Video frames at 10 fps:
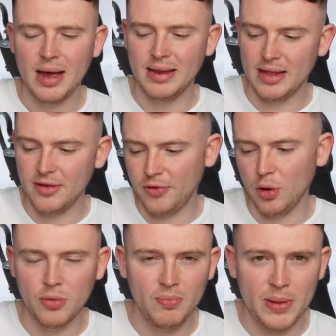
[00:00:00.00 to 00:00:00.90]
and then the
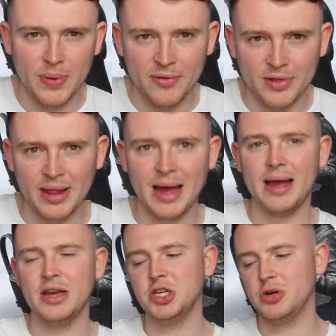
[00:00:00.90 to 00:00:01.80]
following bleep after
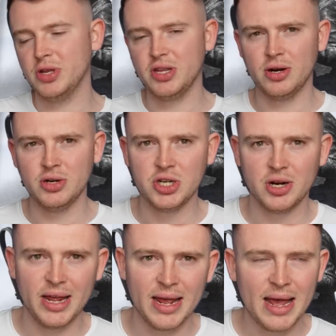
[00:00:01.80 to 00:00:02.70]
that is your return
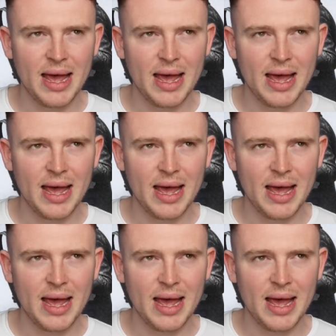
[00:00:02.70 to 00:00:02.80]
journey.